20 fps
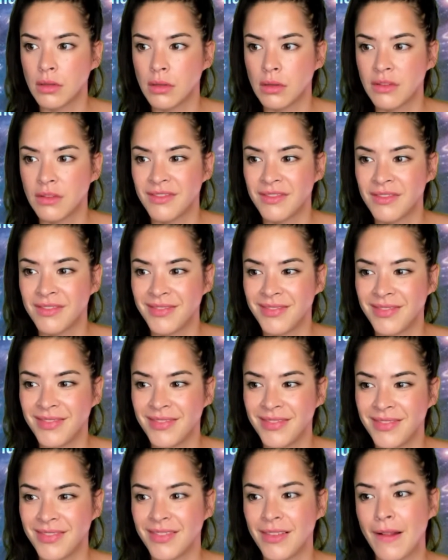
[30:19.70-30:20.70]
First thing
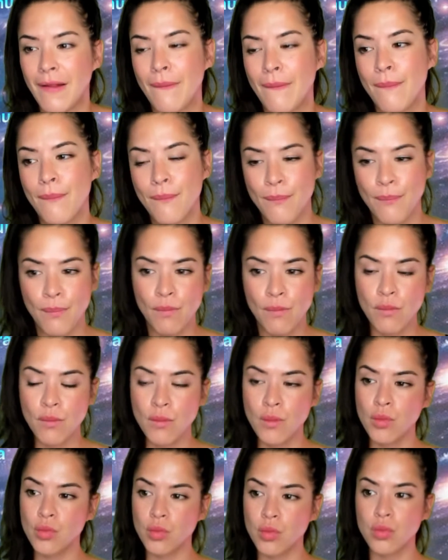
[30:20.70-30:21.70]

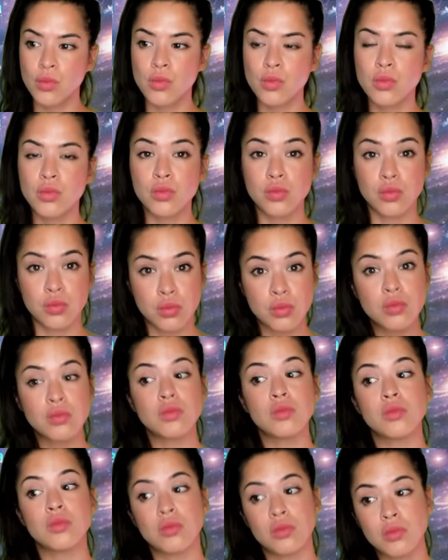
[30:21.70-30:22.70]
first, miss,